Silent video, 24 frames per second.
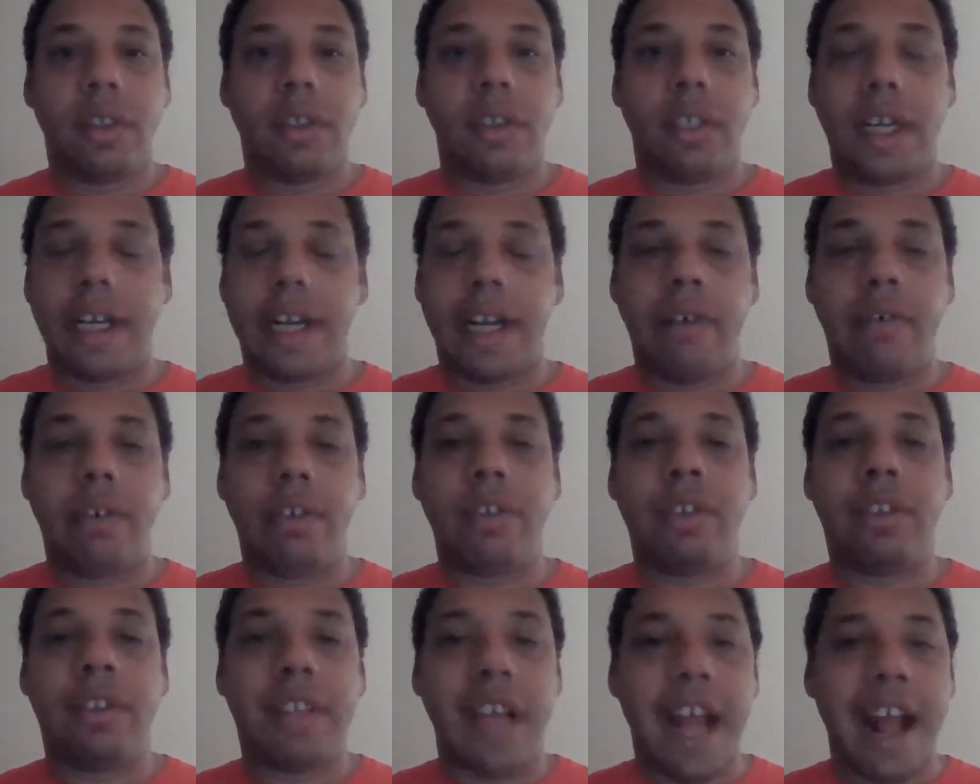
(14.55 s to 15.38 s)
Like, it
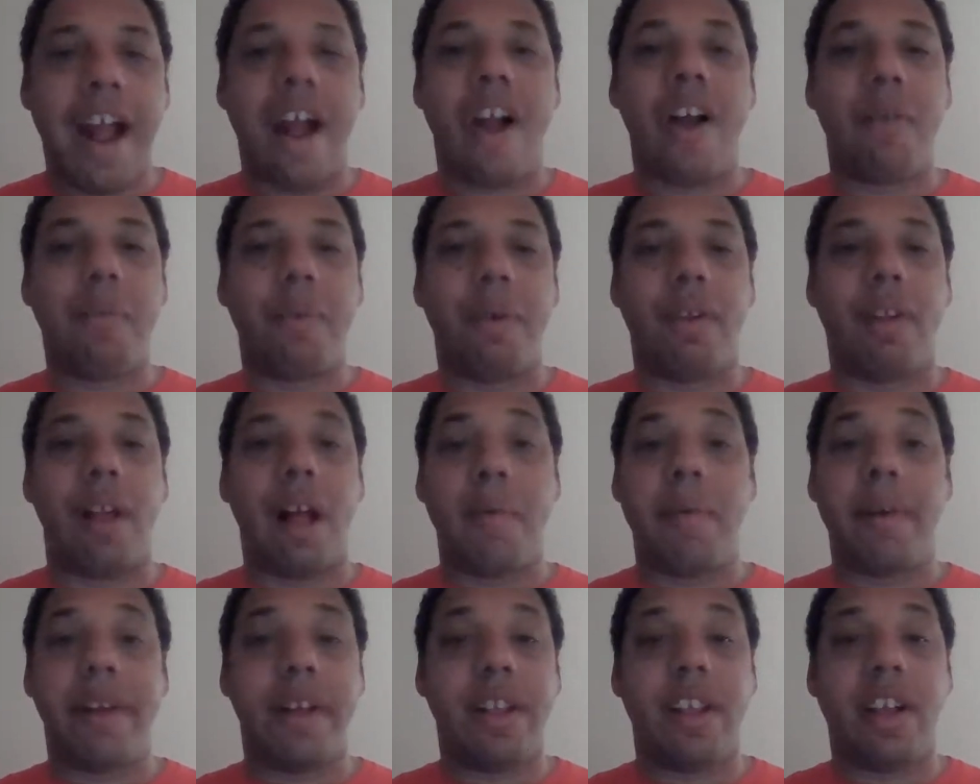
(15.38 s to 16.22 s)
was terrible.
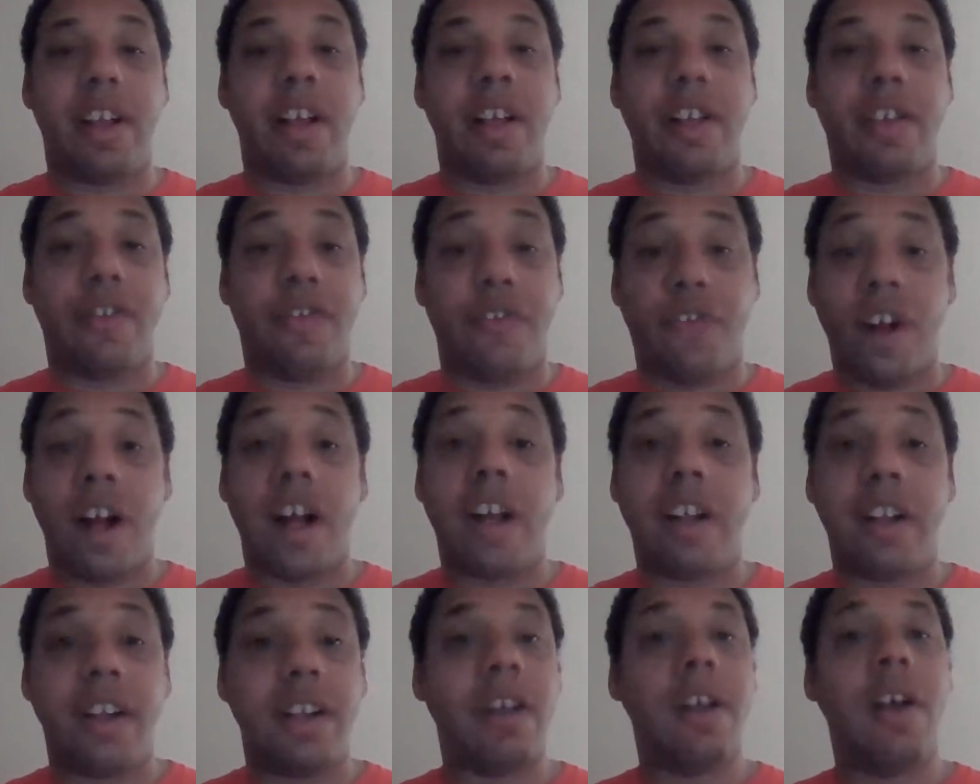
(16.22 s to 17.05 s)
I mean, it's
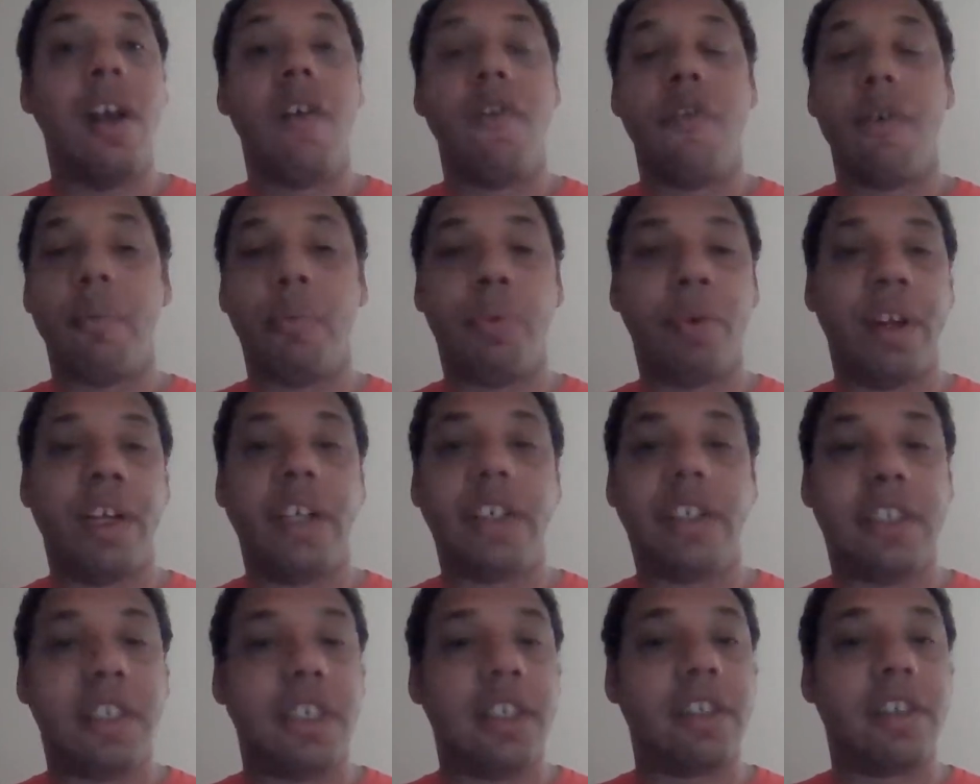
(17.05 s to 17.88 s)
fun for
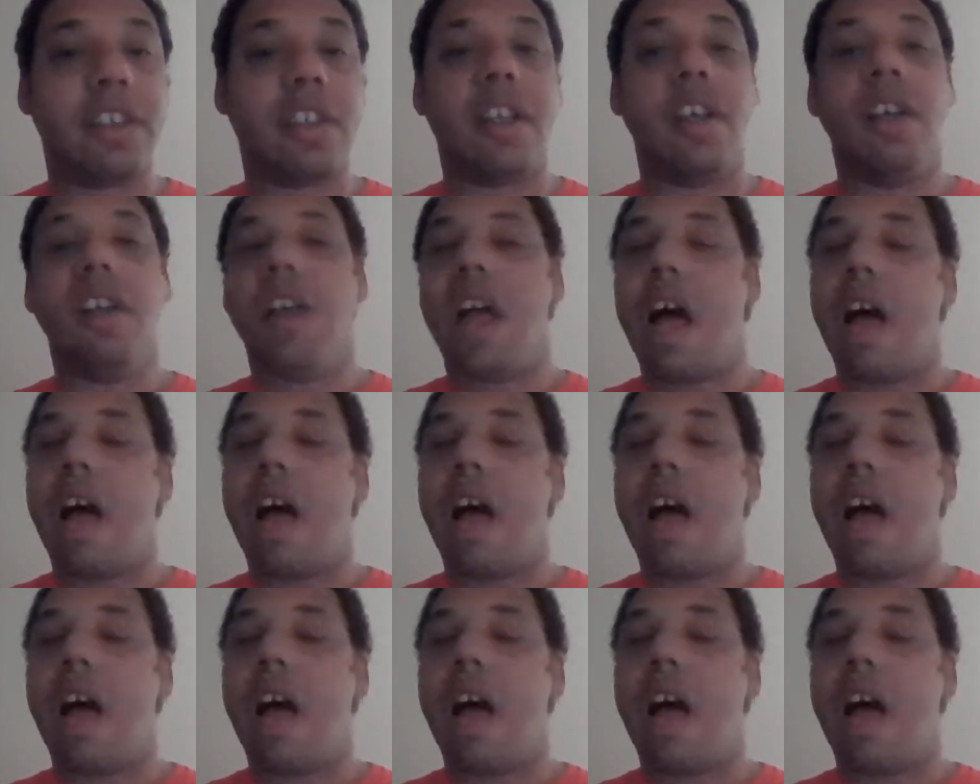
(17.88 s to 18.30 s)
preseason.